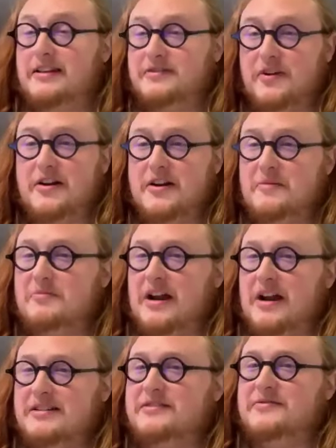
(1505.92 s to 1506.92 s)
That's very
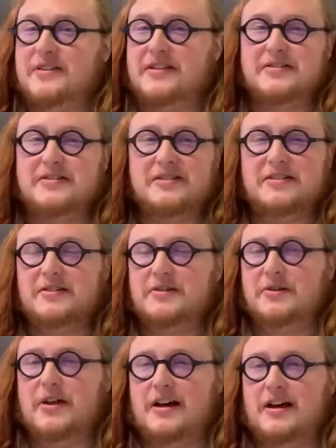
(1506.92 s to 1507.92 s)
impressive that they're
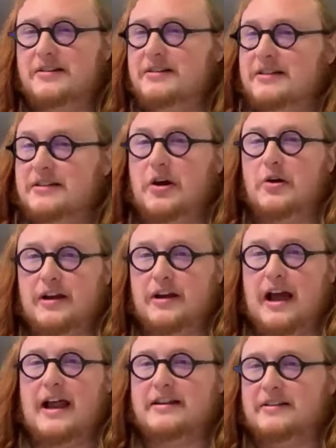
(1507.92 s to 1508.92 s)
still
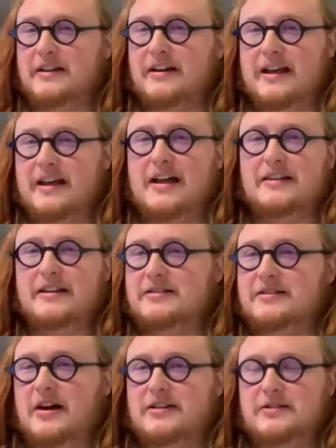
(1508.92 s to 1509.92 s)
going at it like that.
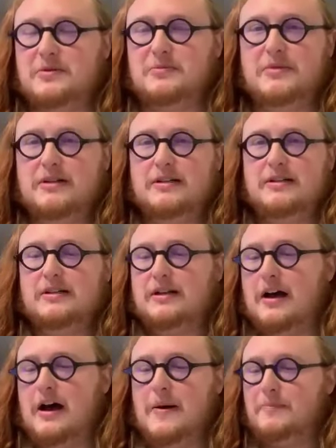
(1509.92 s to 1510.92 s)
That's awesome.
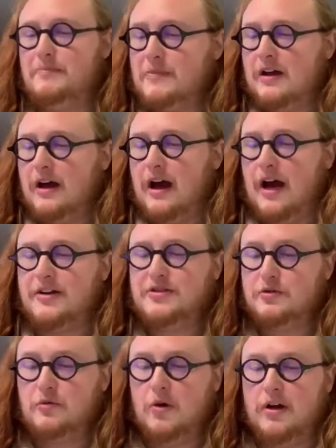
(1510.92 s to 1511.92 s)
Um, I
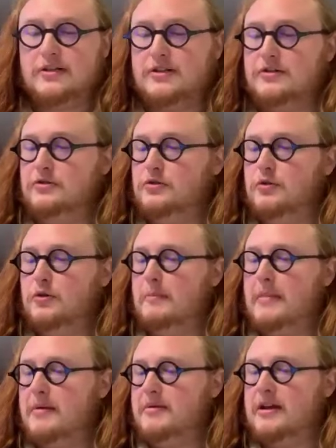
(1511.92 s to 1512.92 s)
do want to
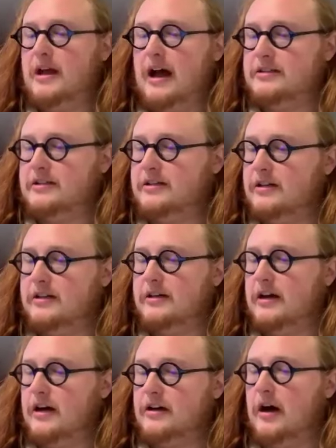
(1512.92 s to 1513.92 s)
maybe ask
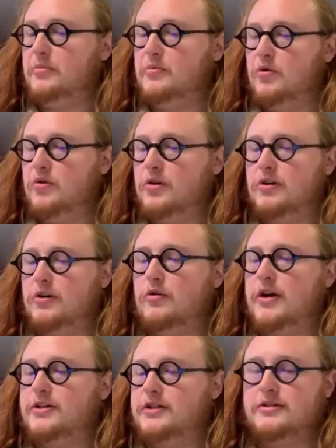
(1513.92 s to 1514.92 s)
a couple more
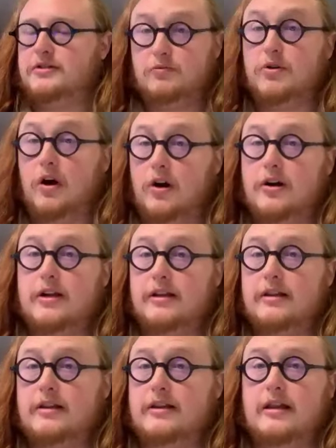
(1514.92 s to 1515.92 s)
questions
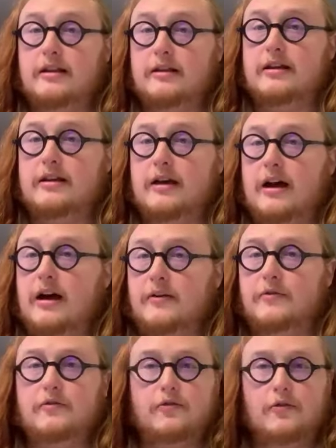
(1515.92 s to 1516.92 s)
regarding
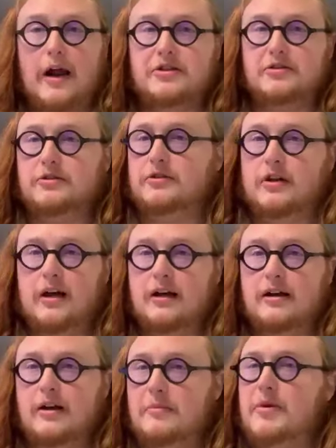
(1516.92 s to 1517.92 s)
the fragile
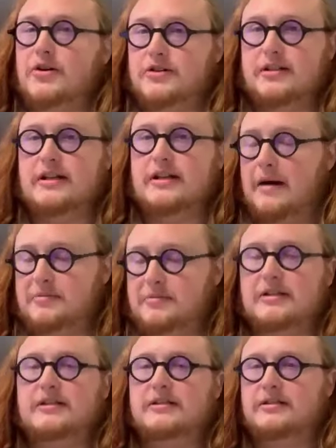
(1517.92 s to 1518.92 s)
emergent
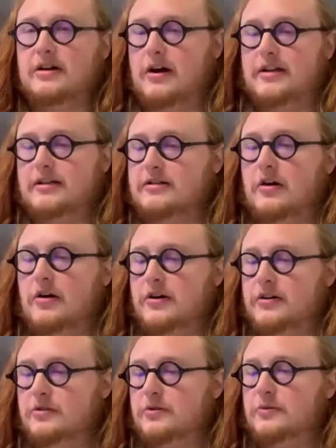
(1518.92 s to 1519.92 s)
absent tonics
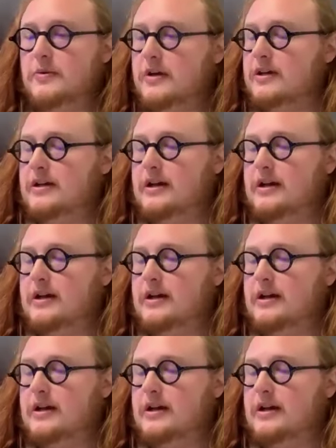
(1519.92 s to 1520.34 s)
article,